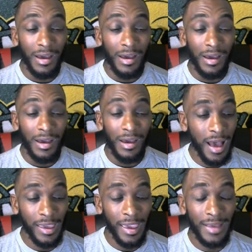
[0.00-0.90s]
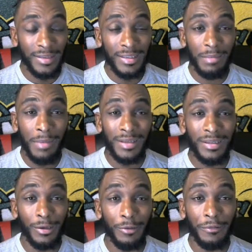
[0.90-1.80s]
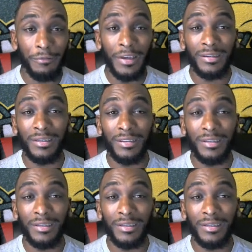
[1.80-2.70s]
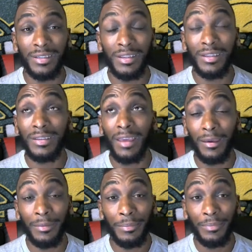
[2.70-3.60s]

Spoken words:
I can't see myself investing money into this game.